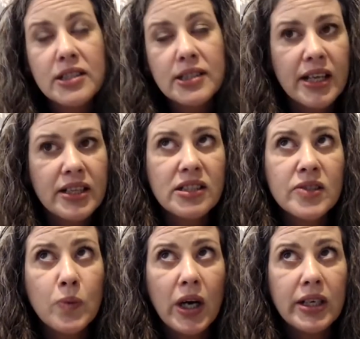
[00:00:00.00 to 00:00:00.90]
guy, this is
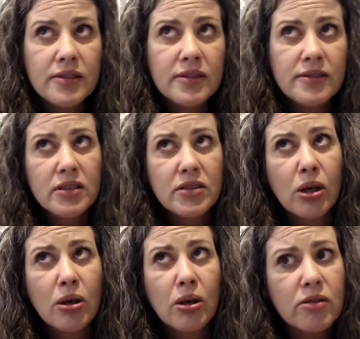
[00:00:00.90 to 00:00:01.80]
what, his
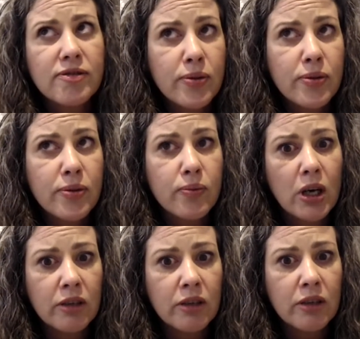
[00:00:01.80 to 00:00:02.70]
third or fourth run
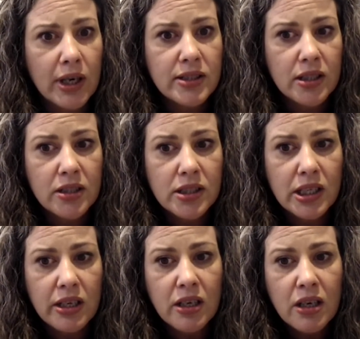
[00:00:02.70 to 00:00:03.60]
for
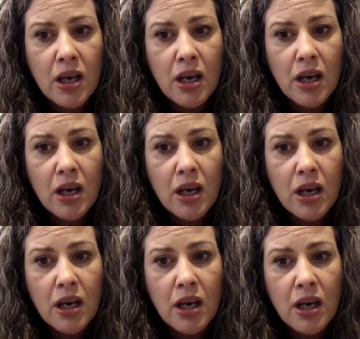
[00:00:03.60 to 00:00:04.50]
presidency.
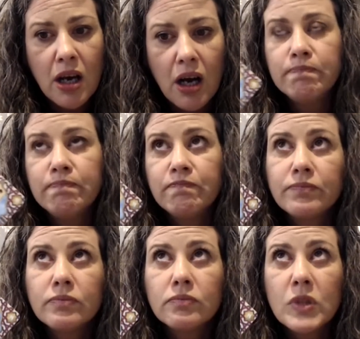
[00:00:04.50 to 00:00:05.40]

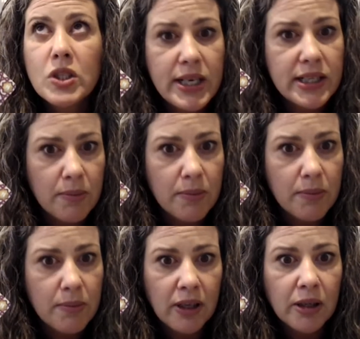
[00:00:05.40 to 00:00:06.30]
So he's got to be
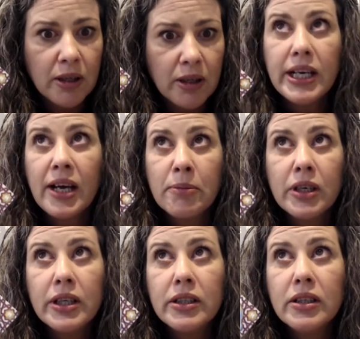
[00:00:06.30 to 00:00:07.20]
feeling pretty damn
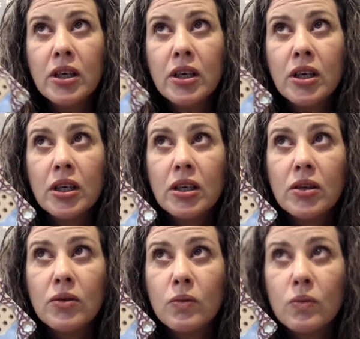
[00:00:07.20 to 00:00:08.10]
good
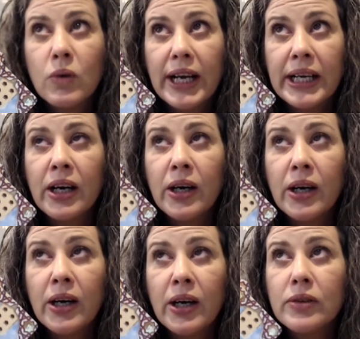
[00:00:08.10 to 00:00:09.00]
right now,